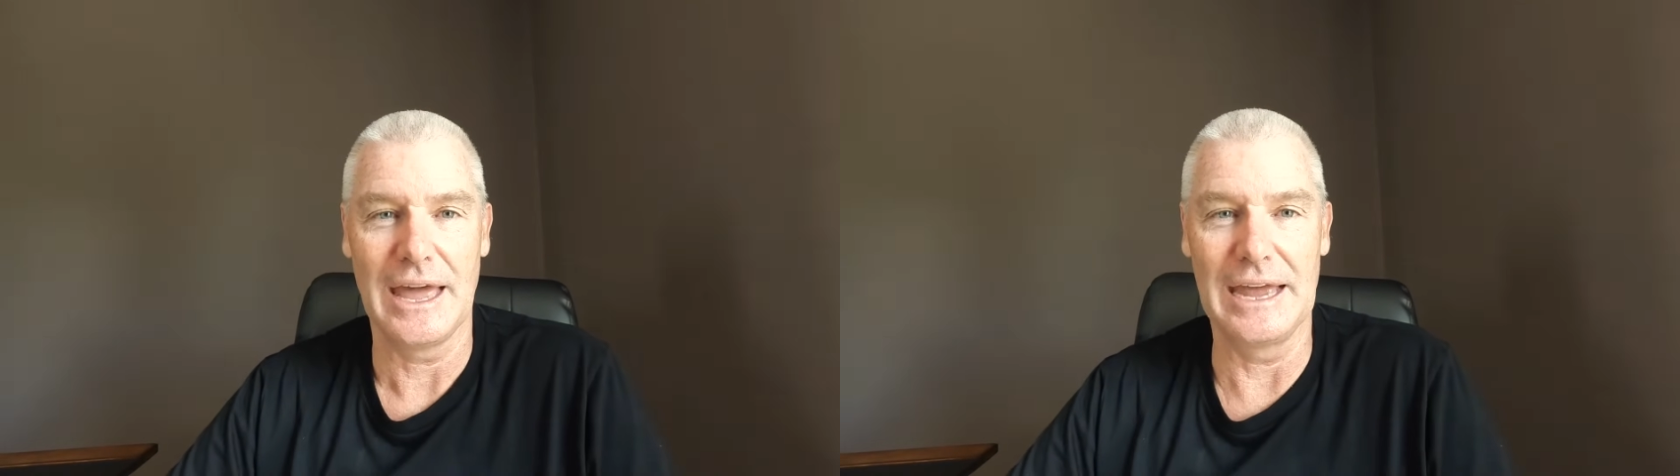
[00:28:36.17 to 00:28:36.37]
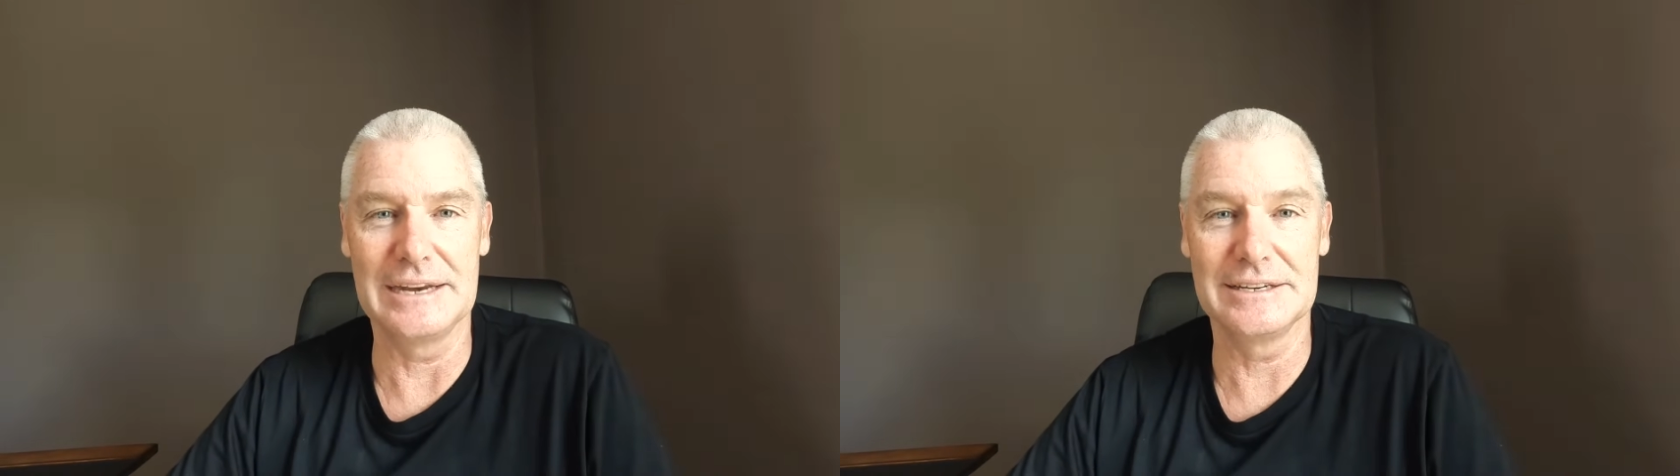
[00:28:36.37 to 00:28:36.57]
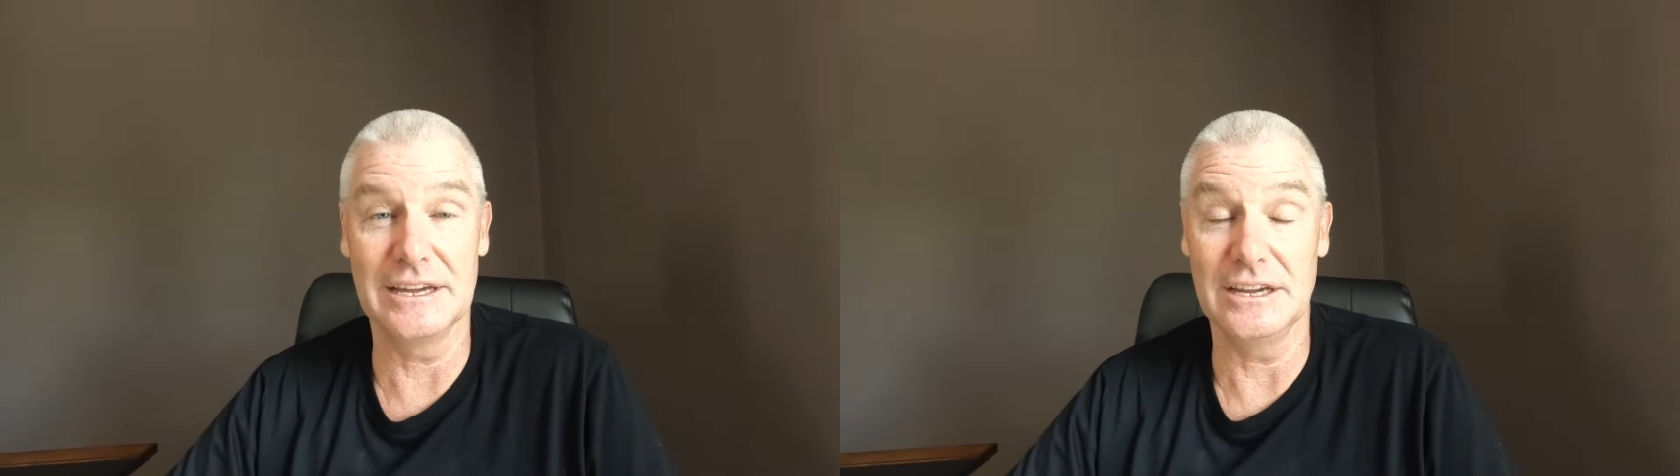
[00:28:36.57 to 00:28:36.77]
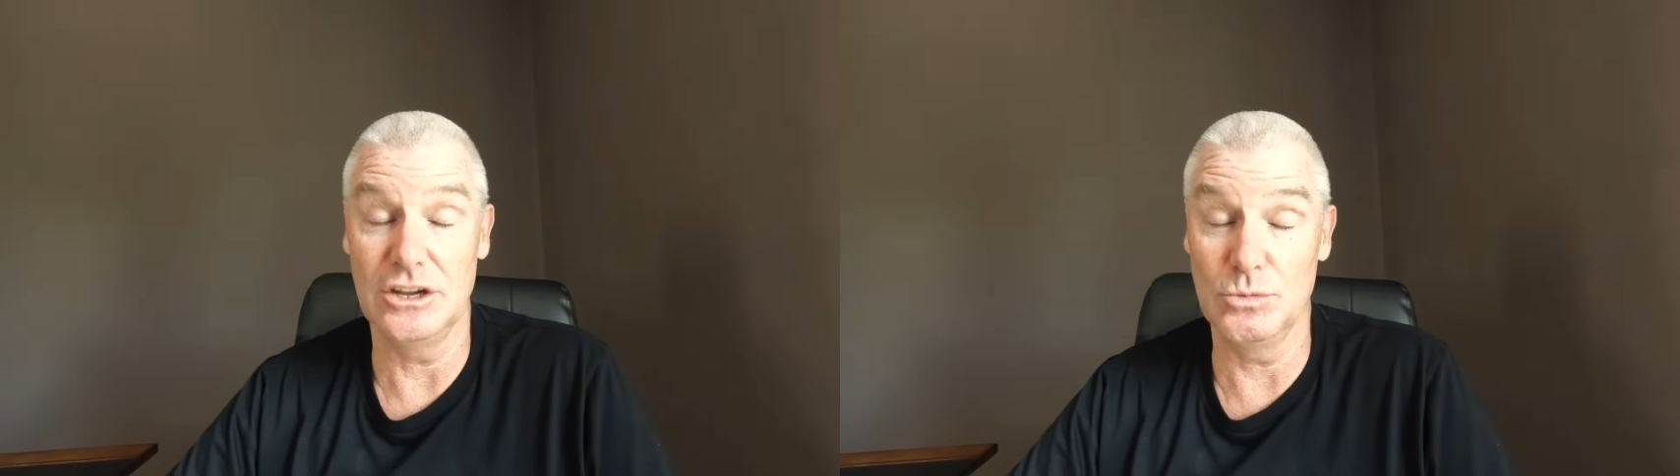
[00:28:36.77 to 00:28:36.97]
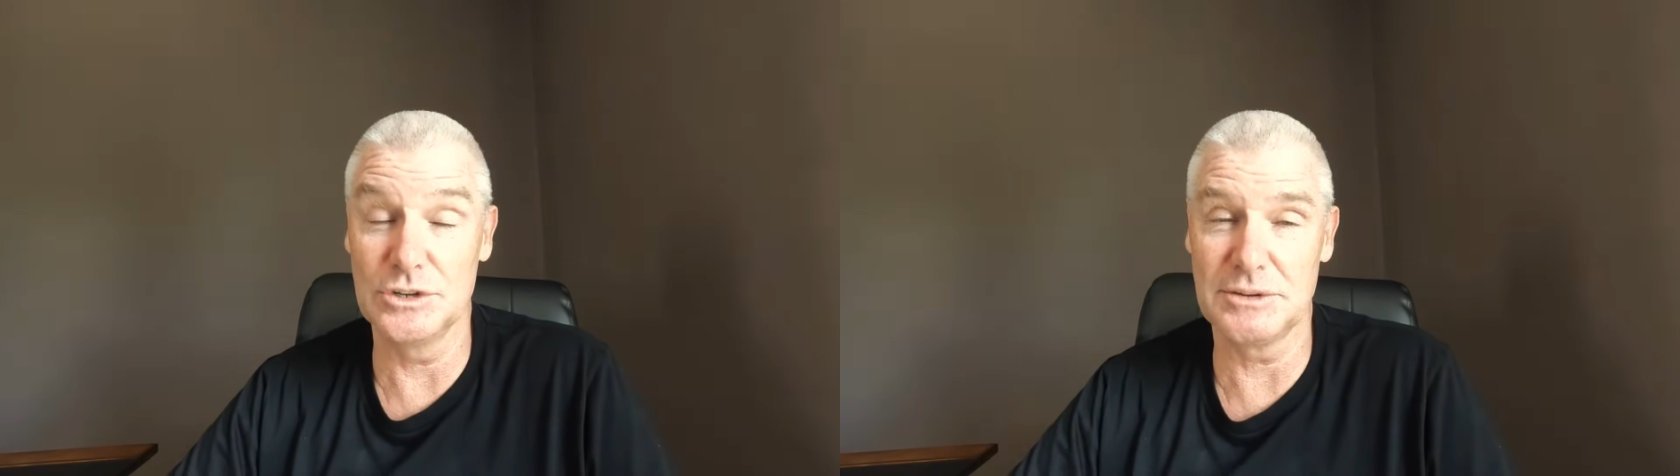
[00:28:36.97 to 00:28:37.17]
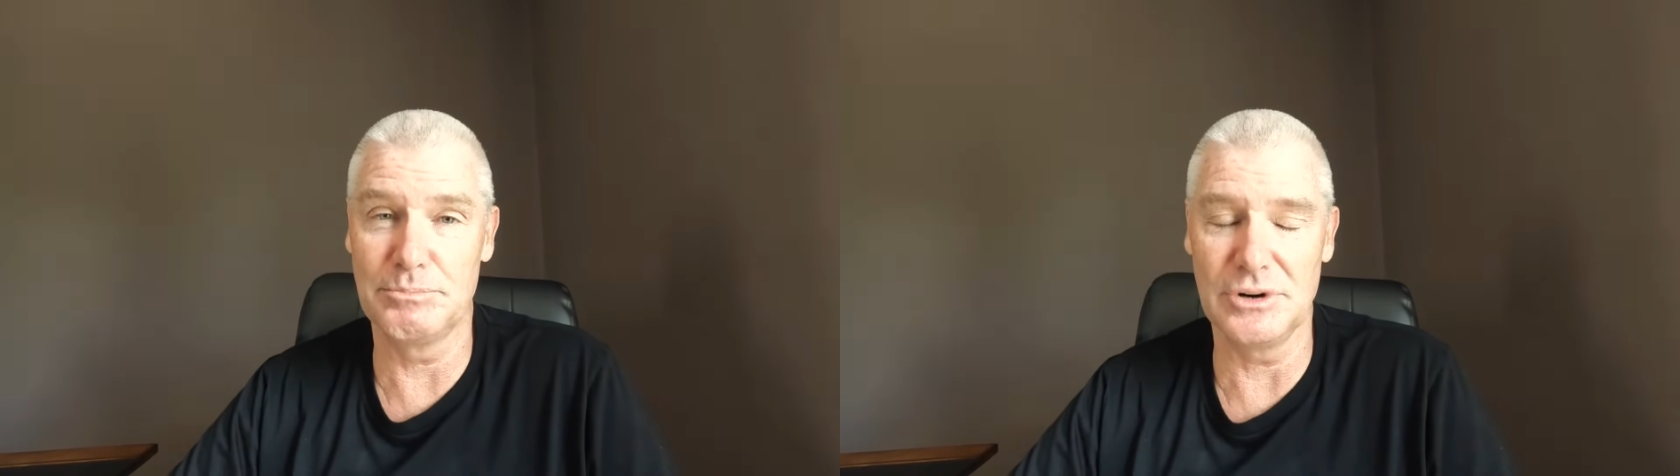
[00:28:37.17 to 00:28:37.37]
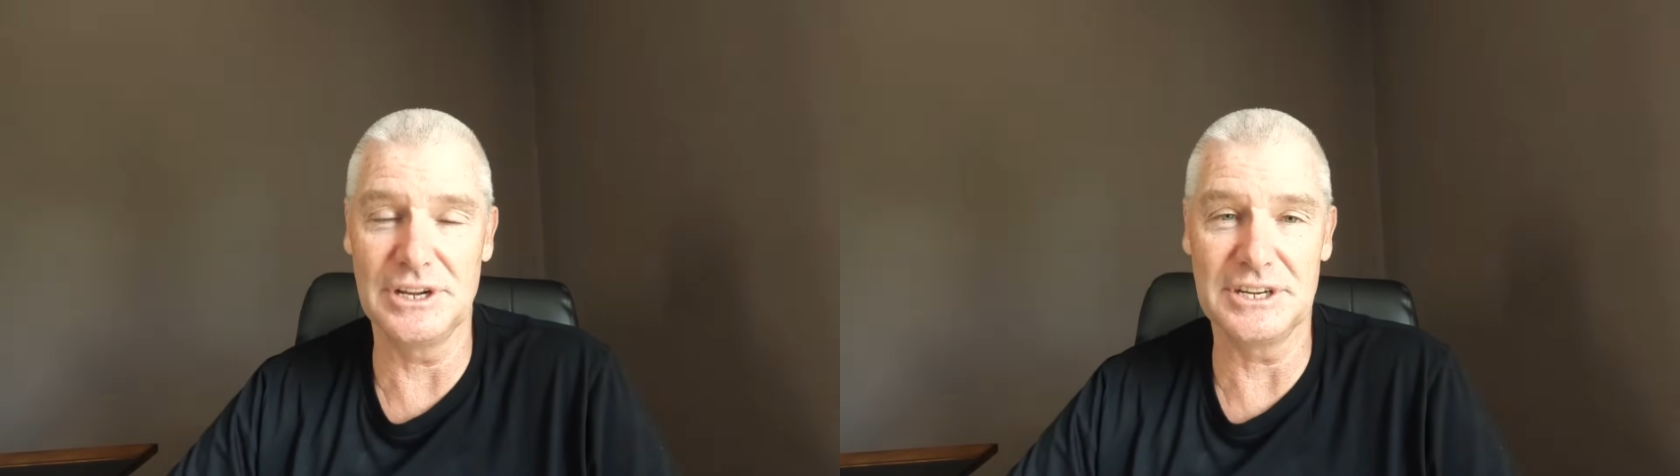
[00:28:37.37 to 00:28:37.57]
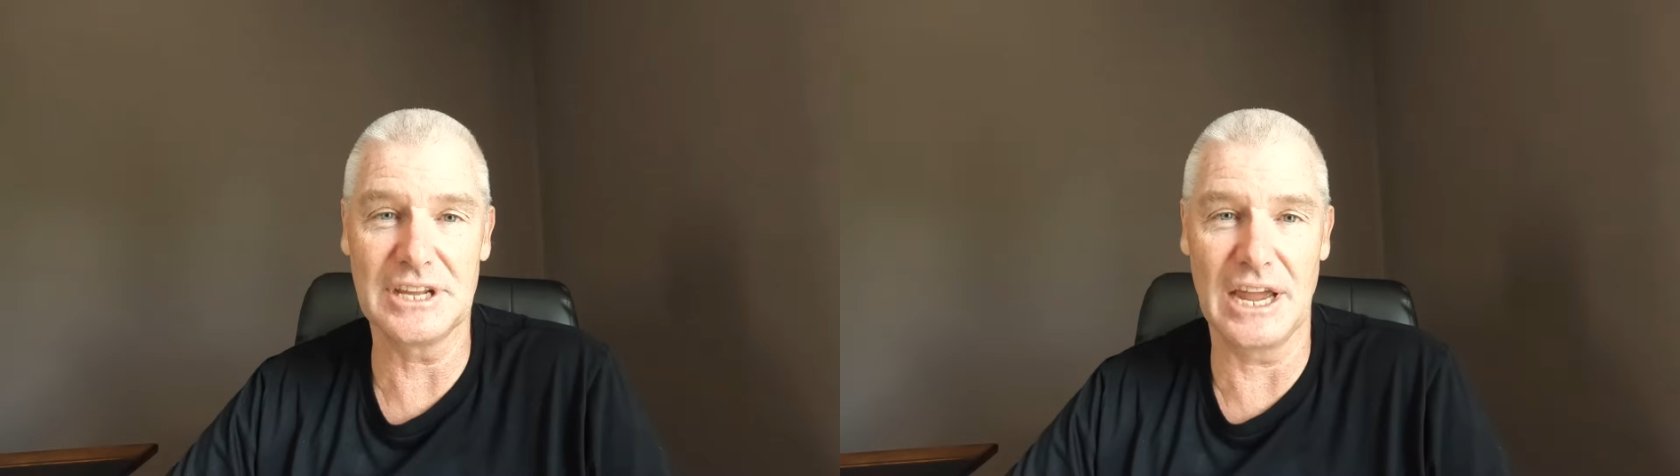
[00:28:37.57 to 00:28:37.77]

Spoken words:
And it was a brilliant